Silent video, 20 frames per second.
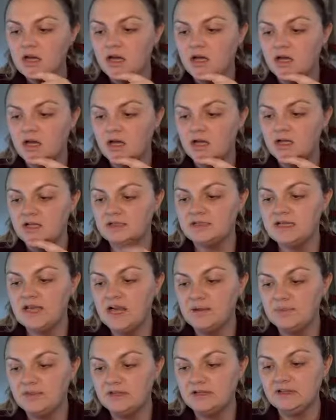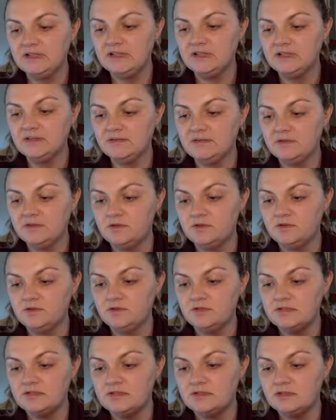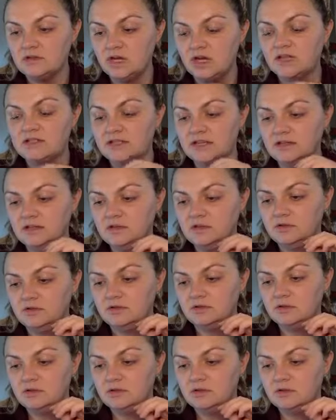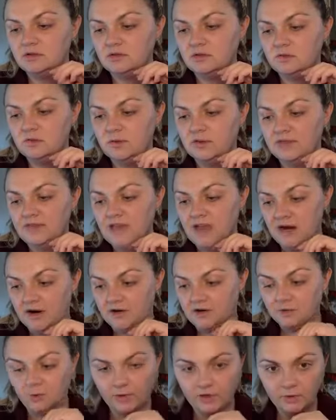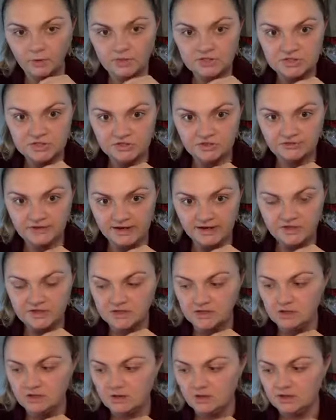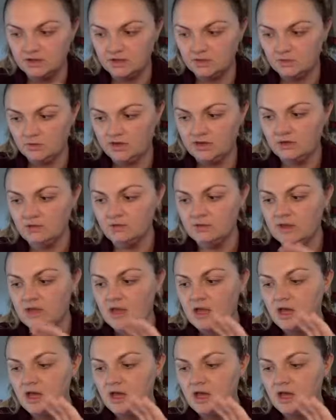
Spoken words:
Topically, diffuse, dilute with carrier oil, which is your fractionated coconut oil.